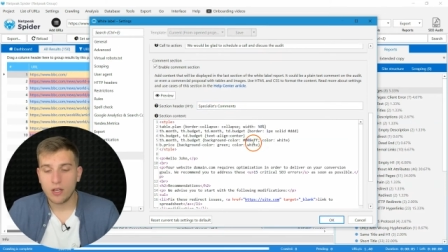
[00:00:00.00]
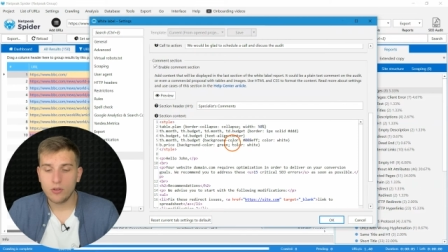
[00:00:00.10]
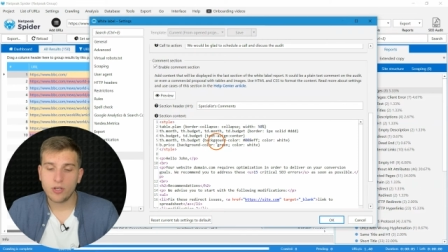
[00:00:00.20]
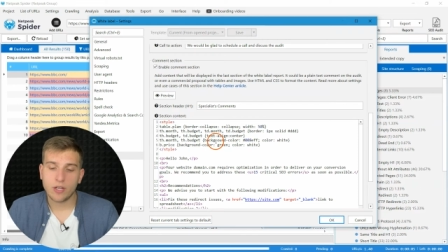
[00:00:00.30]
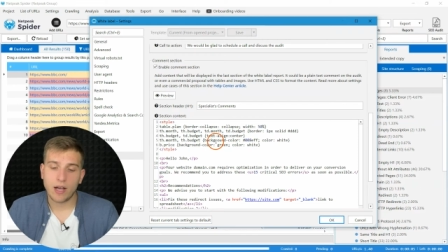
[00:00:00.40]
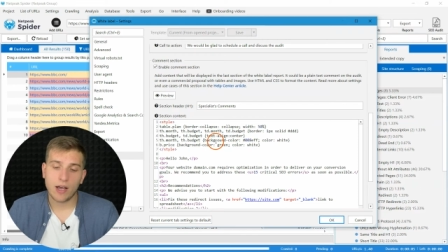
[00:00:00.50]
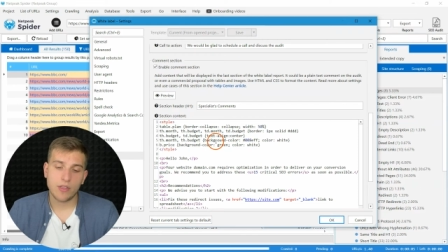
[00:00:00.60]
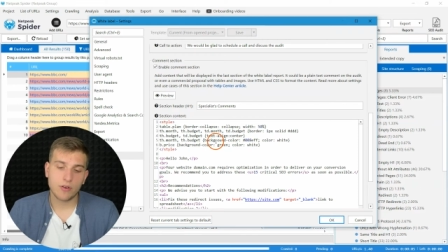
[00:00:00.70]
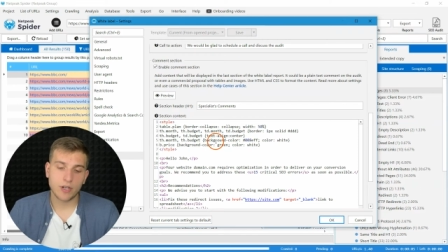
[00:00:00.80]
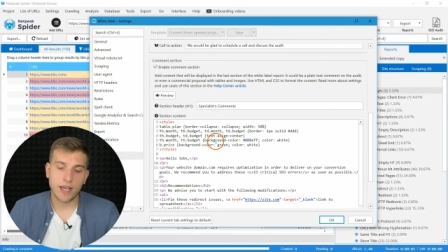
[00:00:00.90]
You can
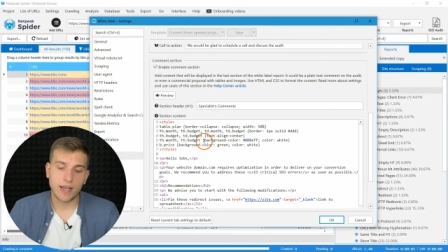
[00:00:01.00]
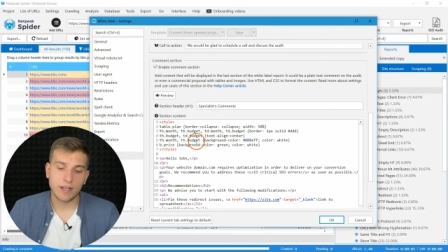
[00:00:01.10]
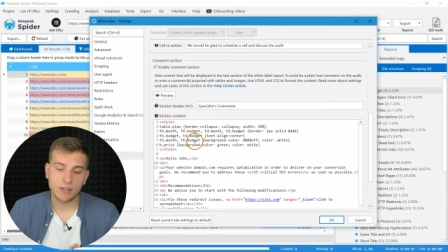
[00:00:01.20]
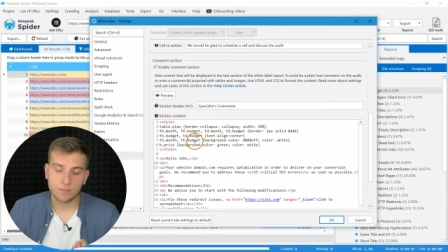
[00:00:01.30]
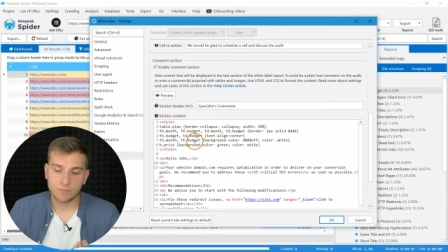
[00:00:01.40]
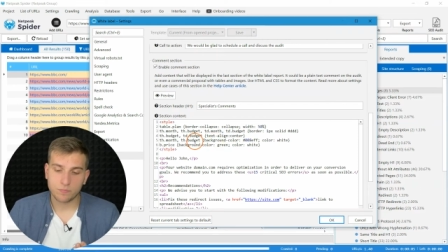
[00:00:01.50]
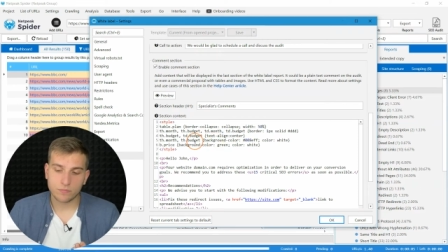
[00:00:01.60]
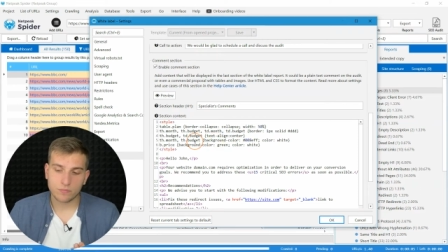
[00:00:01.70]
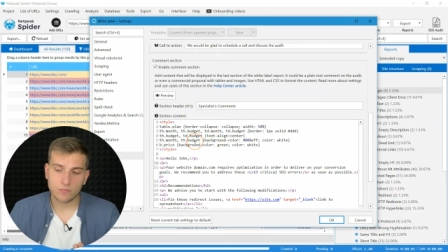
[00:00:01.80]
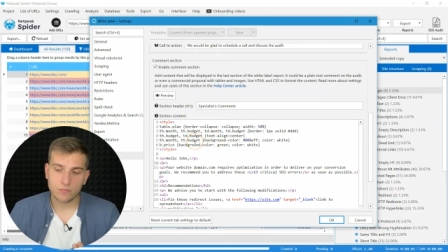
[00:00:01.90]
either add
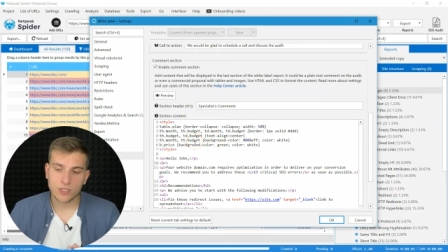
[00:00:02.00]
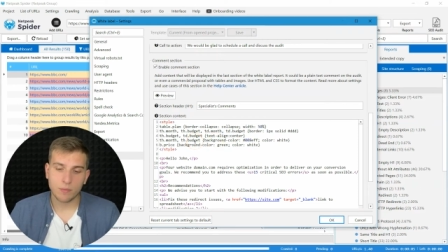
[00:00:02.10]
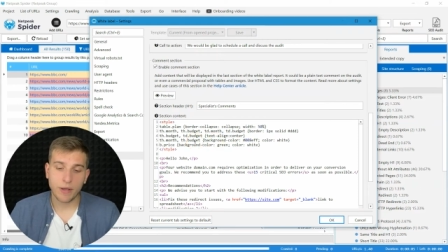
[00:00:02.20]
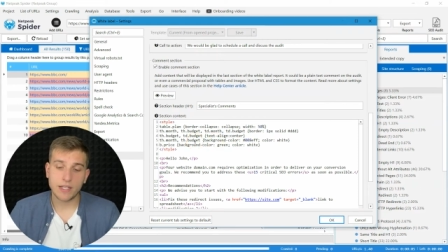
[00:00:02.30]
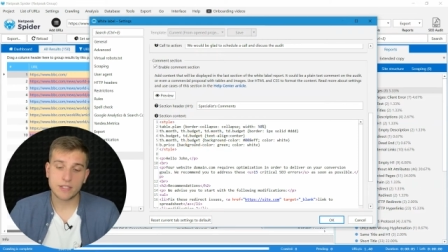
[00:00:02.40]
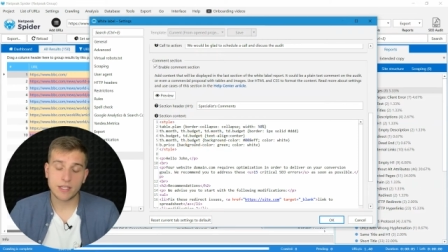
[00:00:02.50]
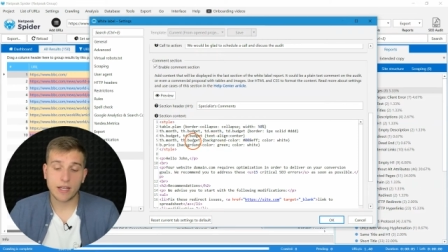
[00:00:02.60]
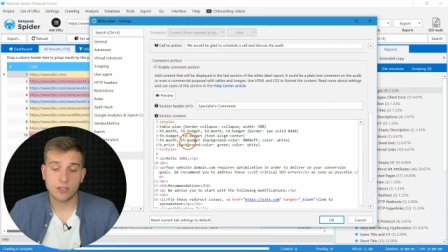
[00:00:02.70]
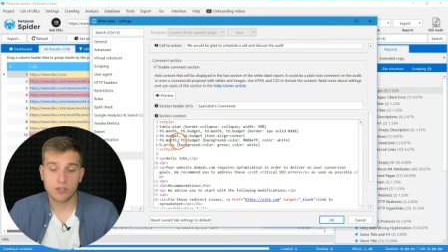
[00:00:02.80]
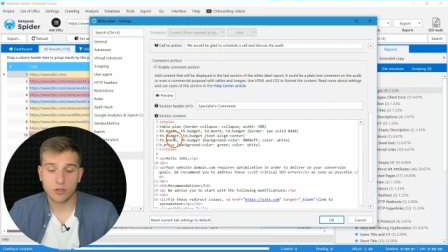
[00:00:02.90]
main
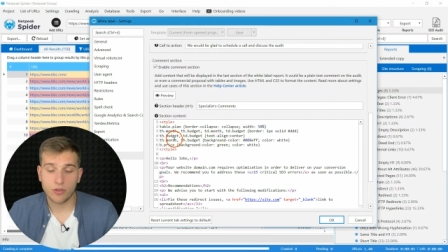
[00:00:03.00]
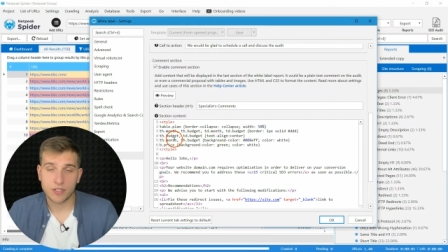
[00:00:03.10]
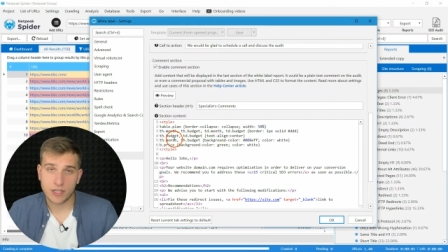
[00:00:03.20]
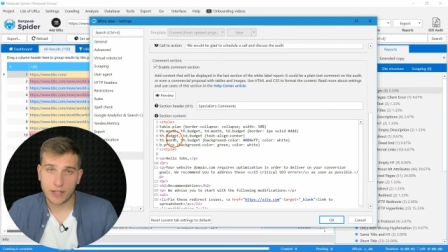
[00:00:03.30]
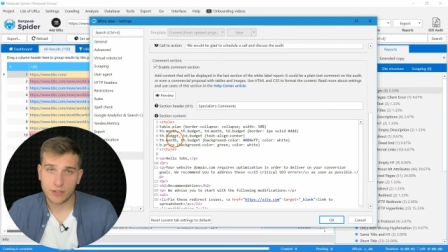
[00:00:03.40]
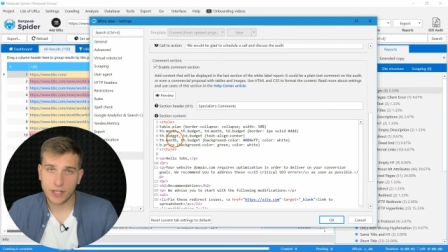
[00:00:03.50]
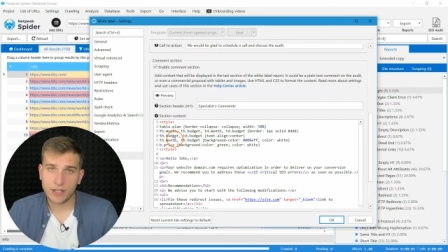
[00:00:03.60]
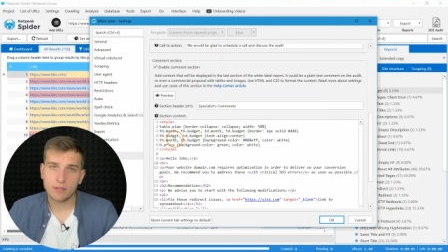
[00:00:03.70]
styles to the style tag.